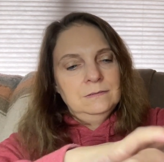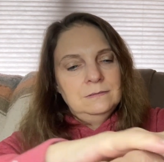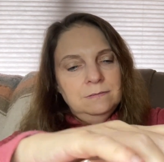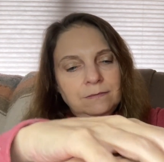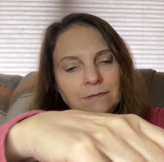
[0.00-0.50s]

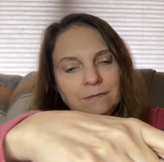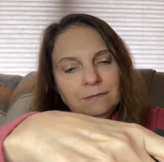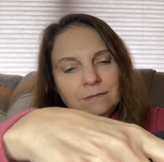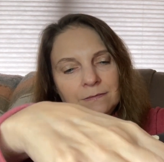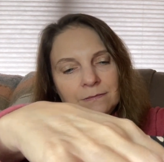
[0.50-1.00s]

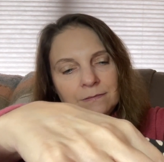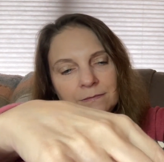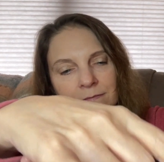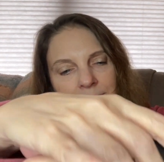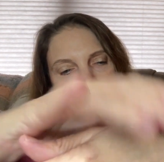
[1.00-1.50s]

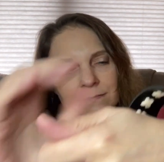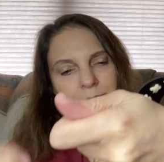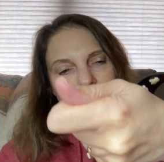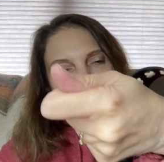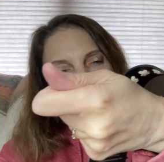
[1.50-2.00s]

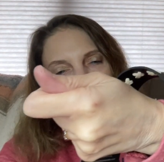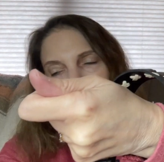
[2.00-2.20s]
Nothing is said.